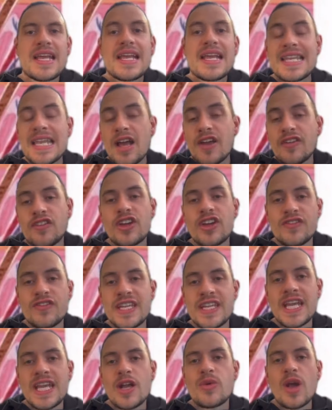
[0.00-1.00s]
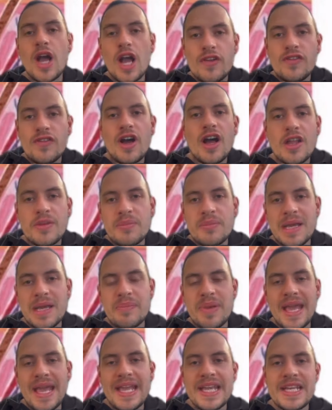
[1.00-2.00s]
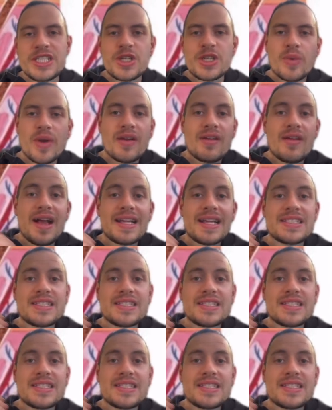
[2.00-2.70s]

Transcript: Now, I've got a video over on my page where I